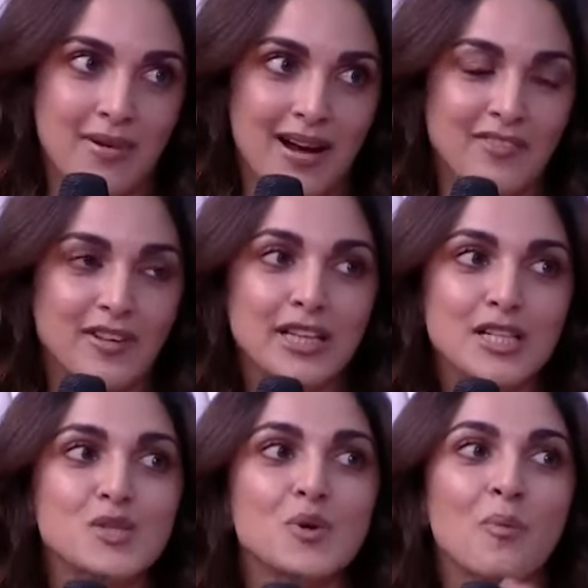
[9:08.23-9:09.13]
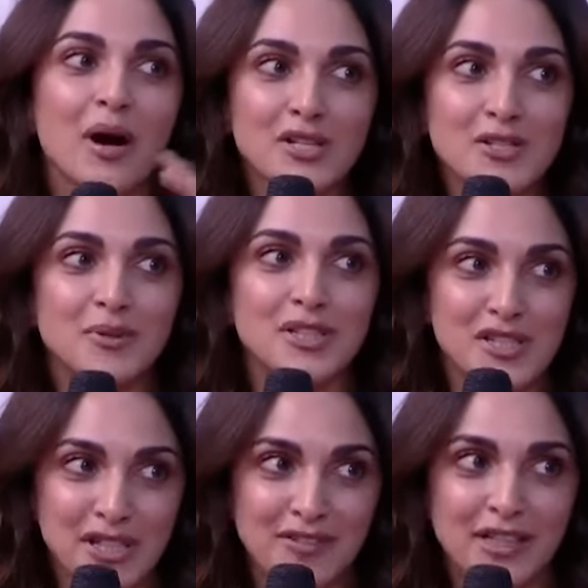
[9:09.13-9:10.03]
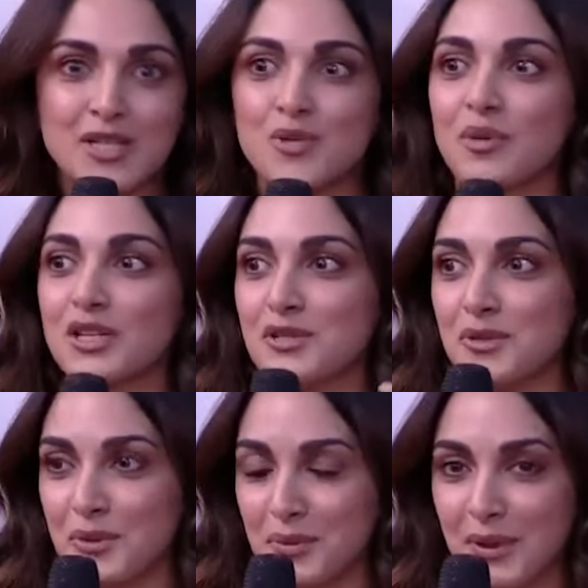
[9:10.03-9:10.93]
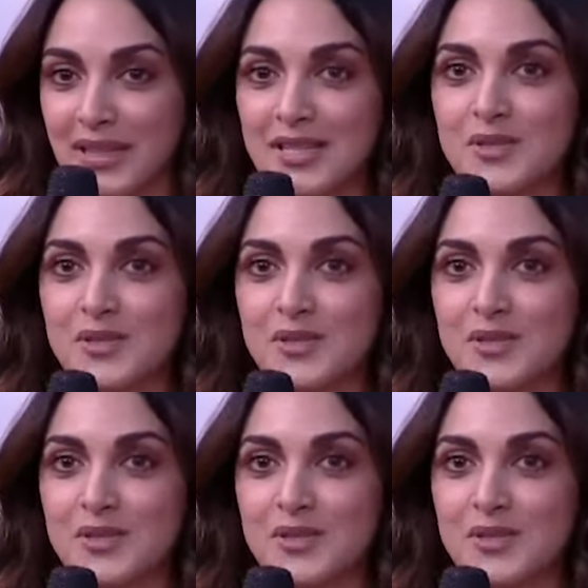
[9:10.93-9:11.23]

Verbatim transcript: I feel there's so much to achieve, and there's so much to do, and there's